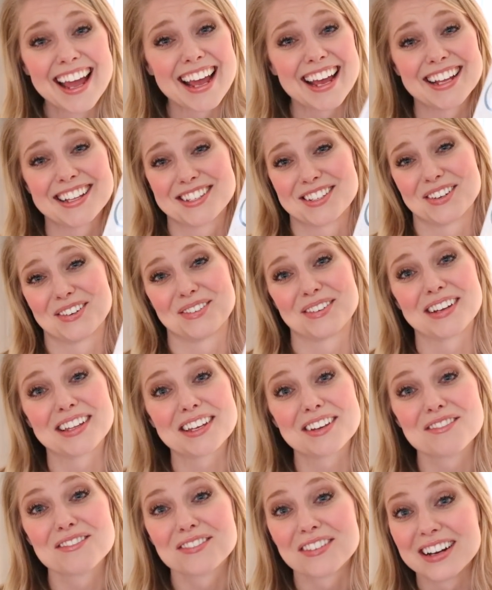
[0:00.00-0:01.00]
It's a
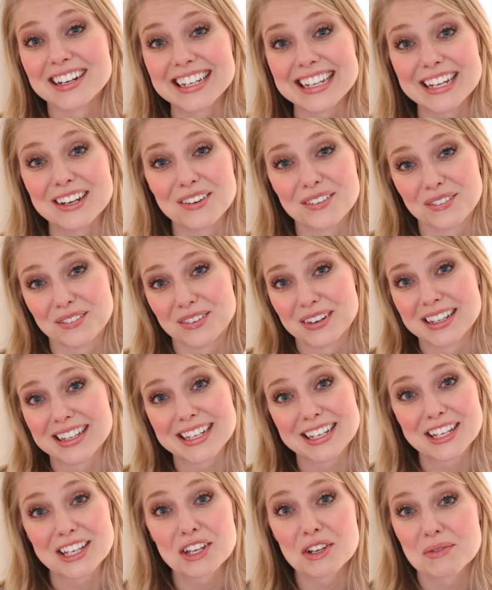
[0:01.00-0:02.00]
really funny, really
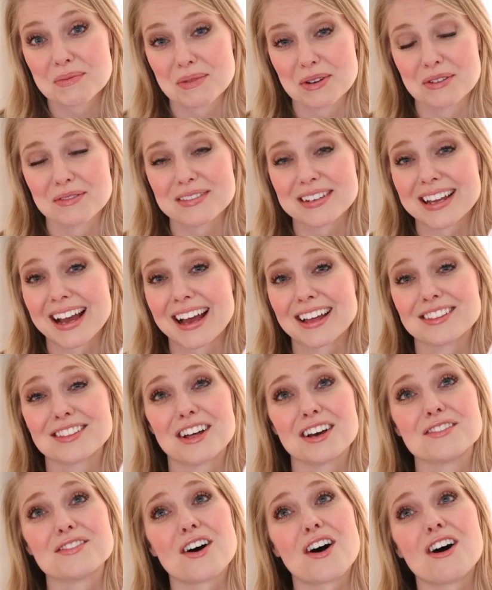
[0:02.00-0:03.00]
cute movie. I
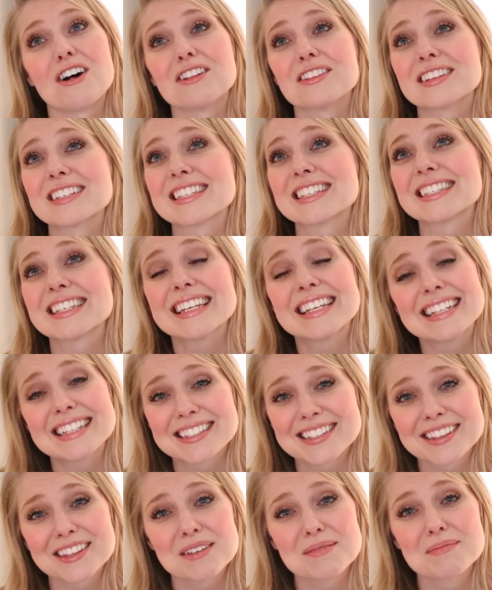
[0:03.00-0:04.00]
love all the scenes
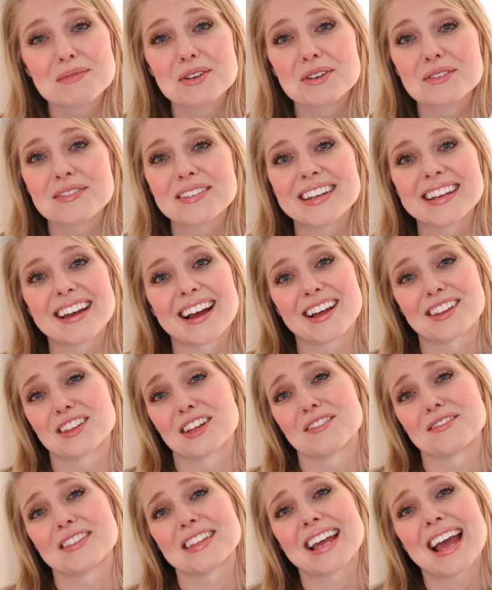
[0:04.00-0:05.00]
in the movie. I
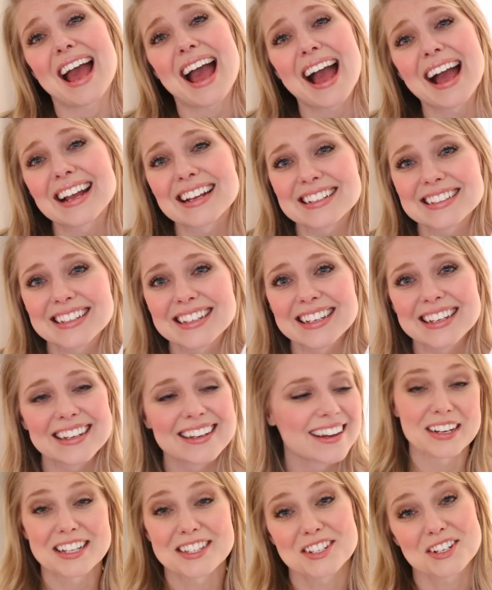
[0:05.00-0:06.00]
love the acting.
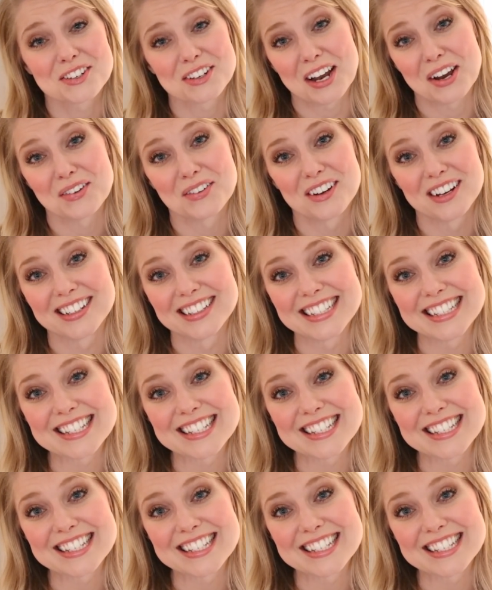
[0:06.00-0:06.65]
It's a great one.